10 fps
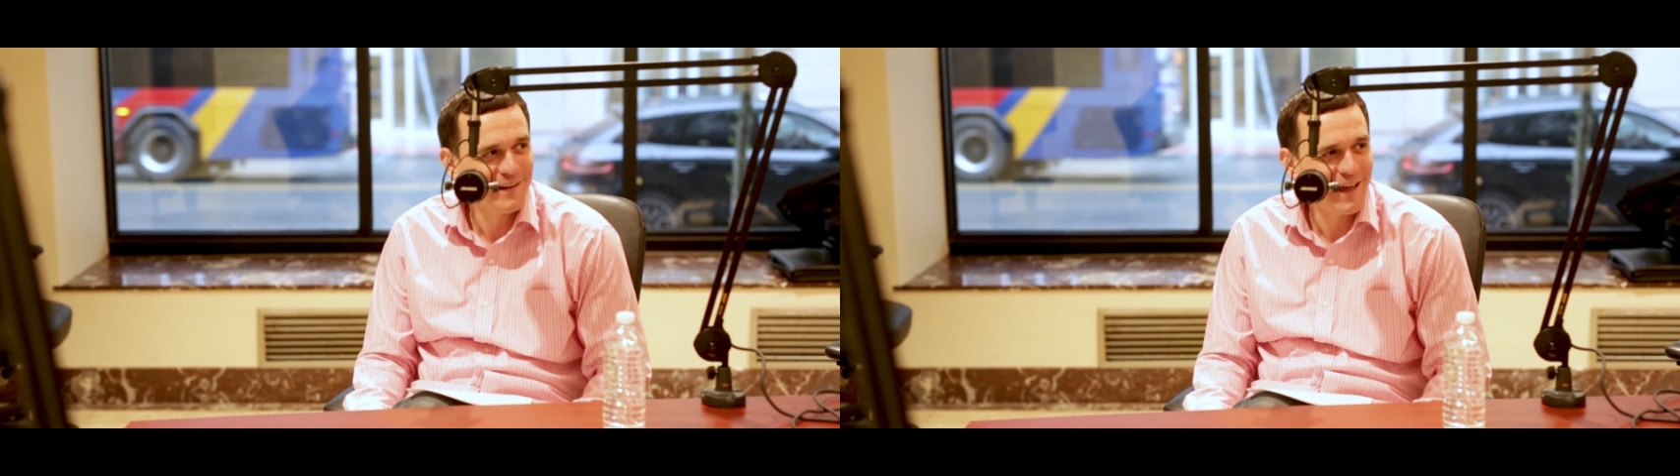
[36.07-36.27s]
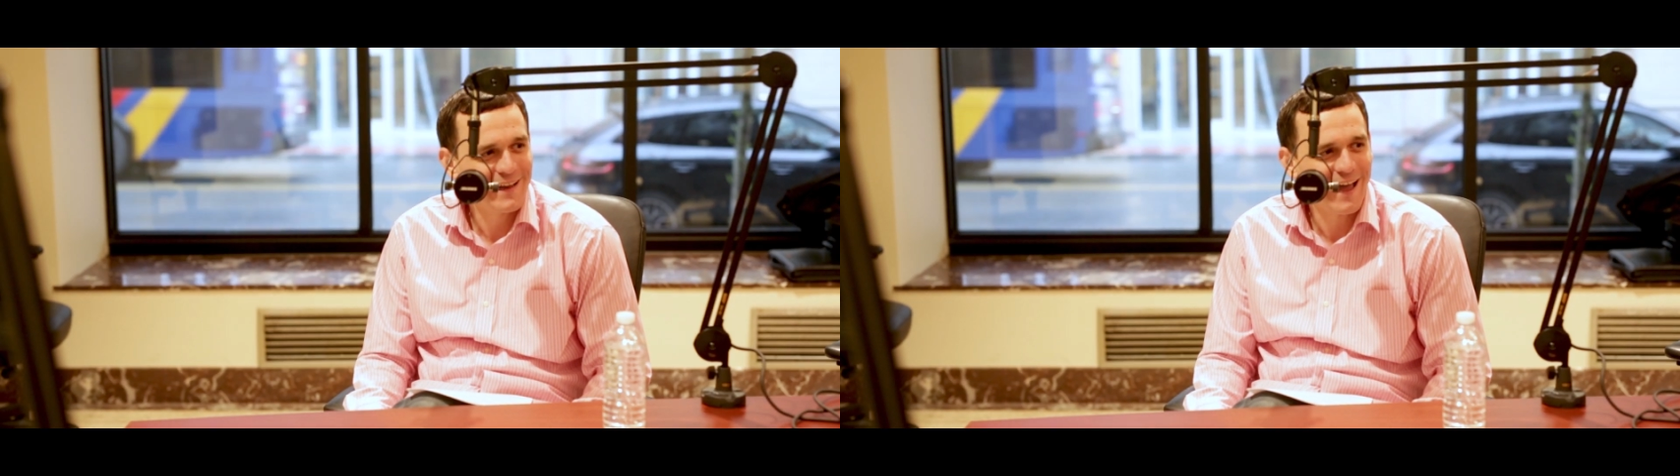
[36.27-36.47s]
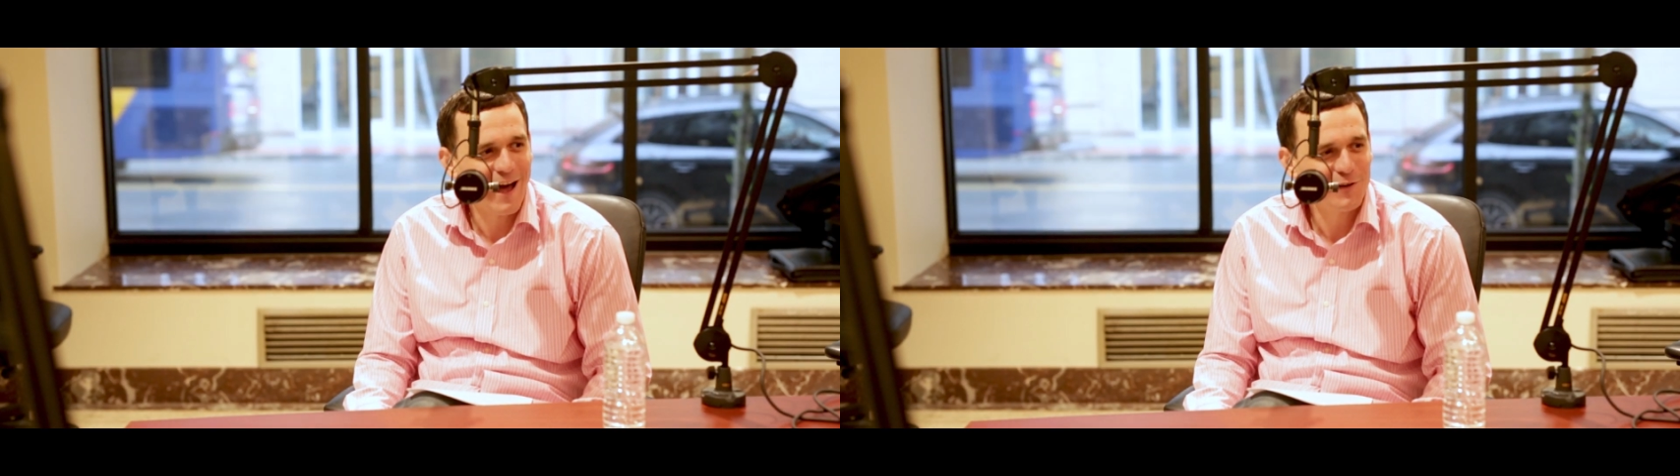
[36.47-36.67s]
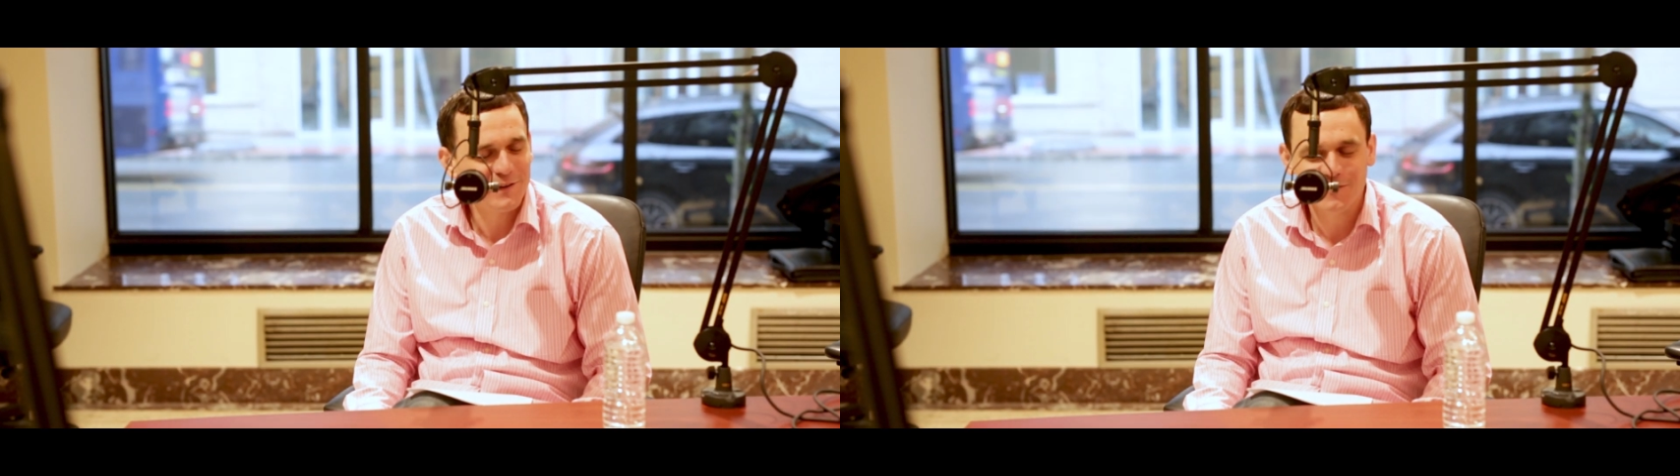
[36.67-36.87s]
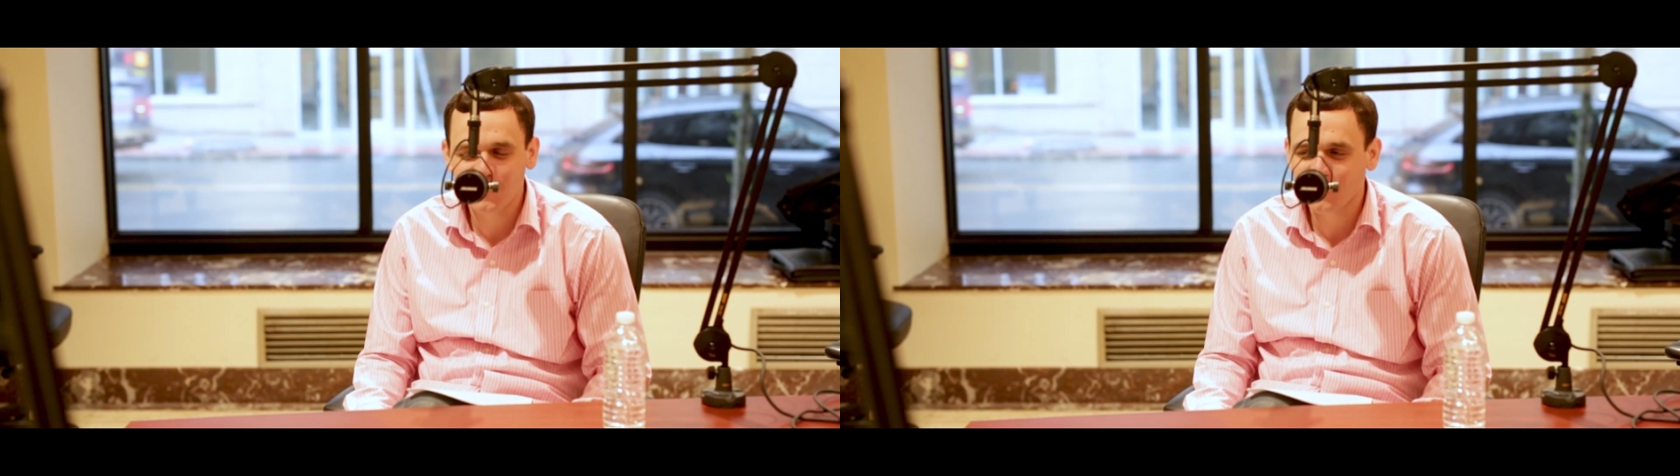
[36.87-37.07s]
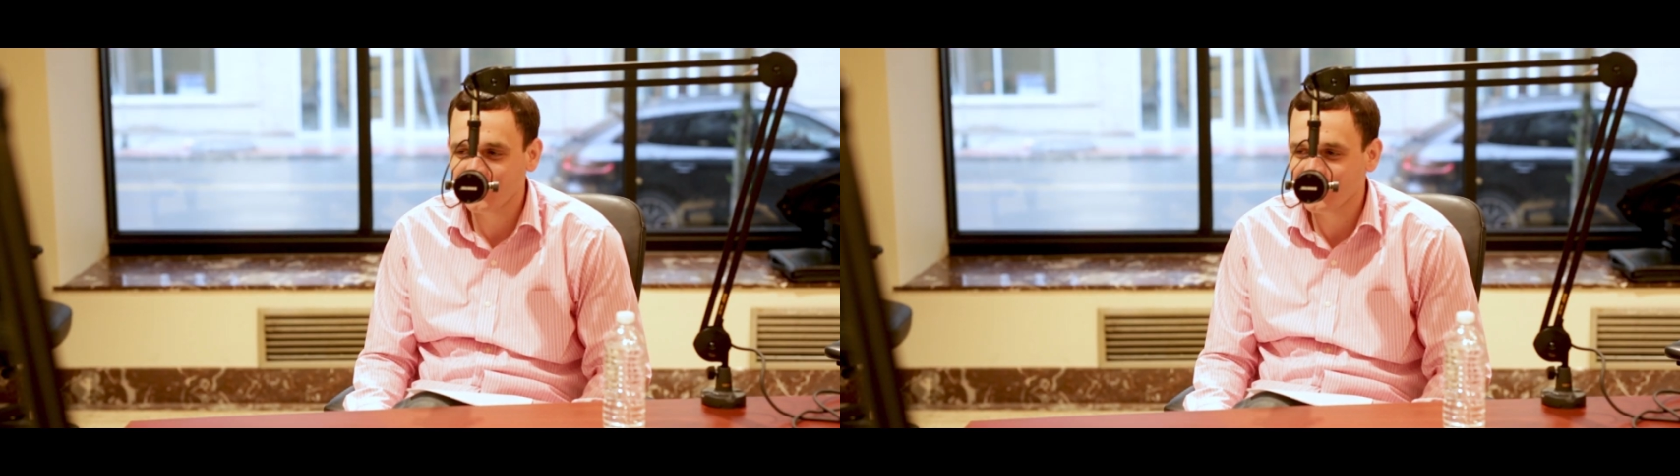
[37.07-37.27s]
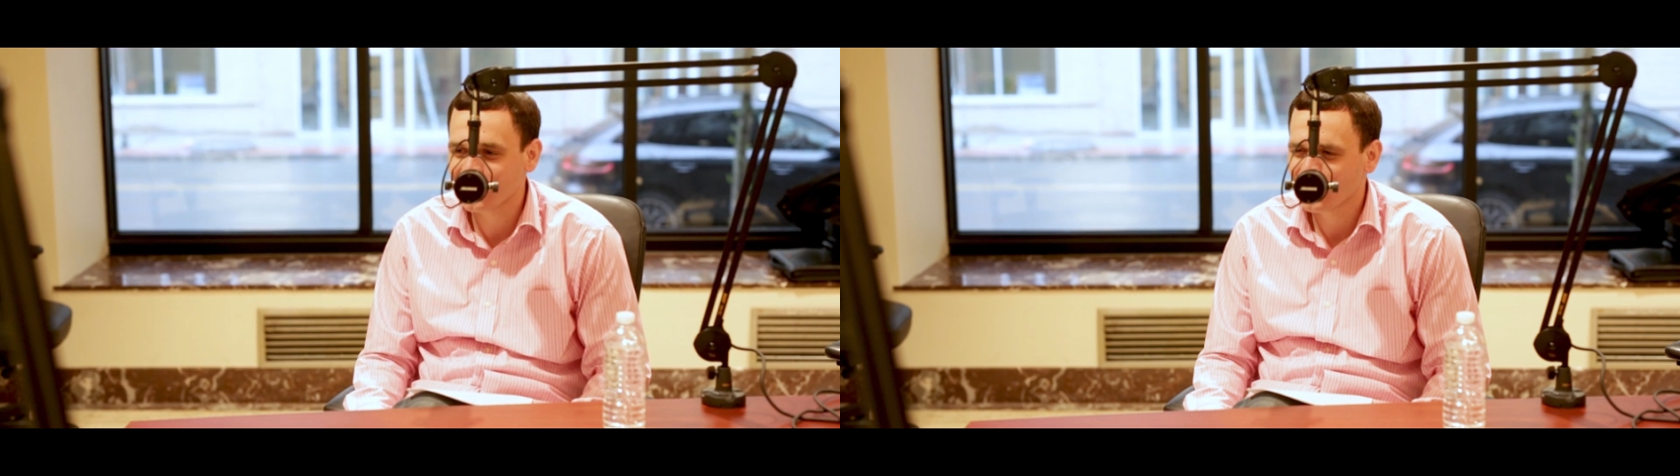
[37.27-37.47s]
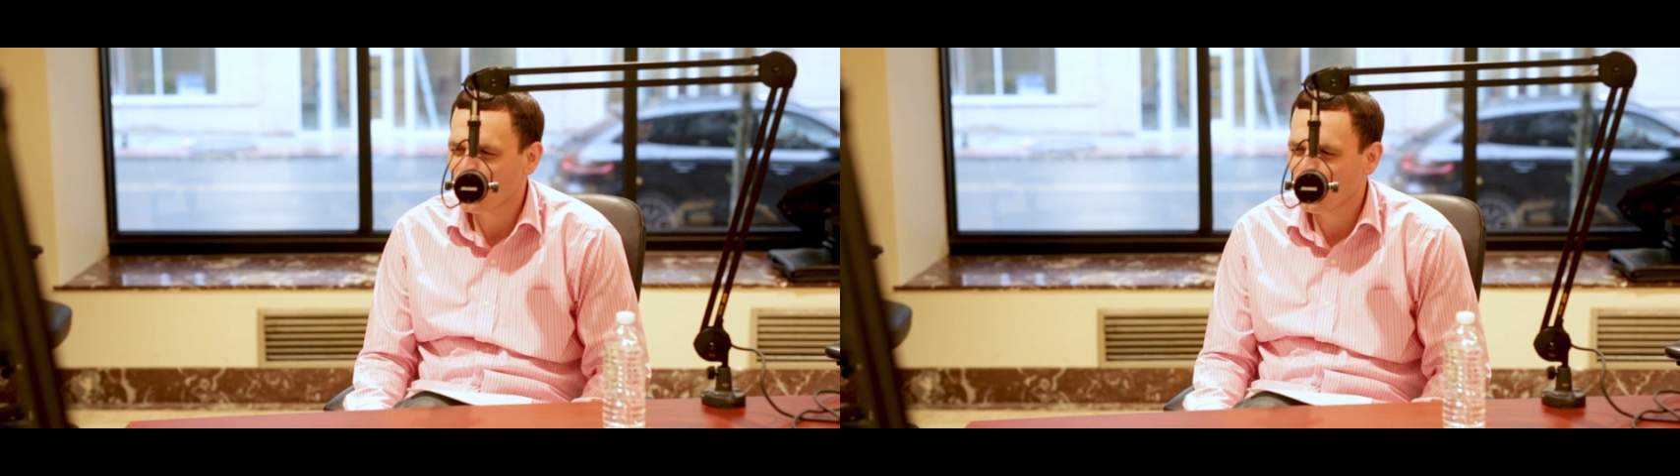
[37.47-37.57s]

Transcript: at Colony Little League.